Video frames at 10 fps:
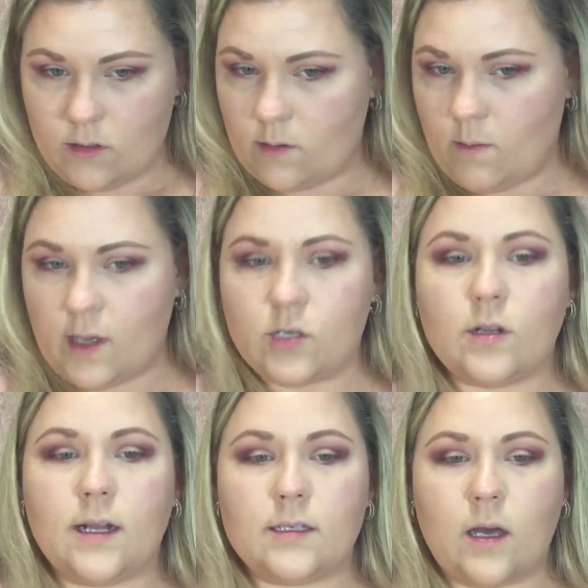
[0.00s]
make sure
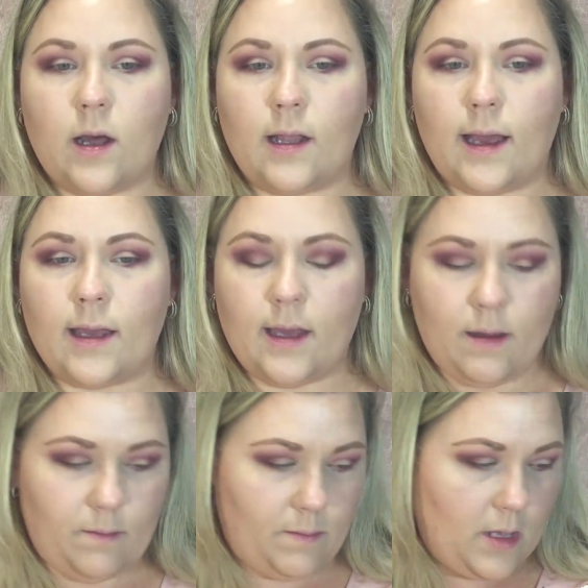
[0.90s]
that's how I like
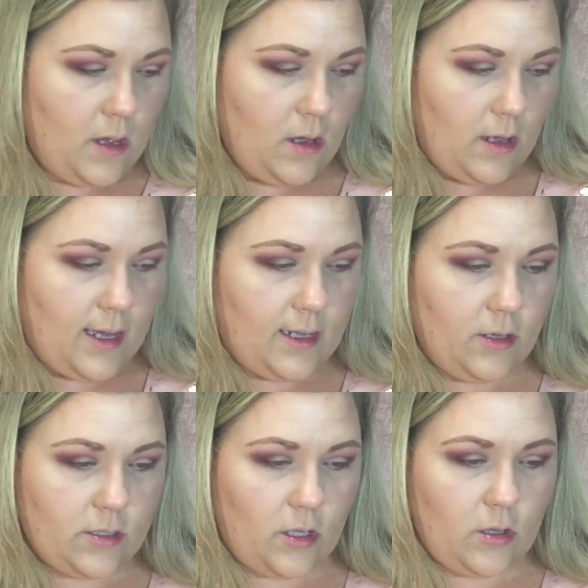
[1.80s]
it. It
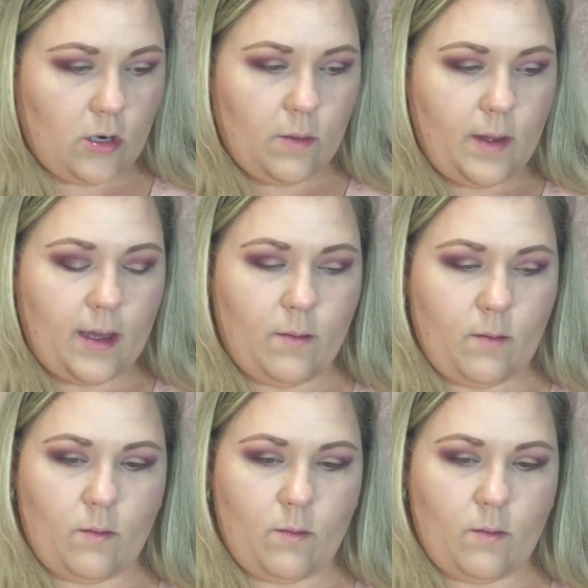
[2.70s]
looks a little bit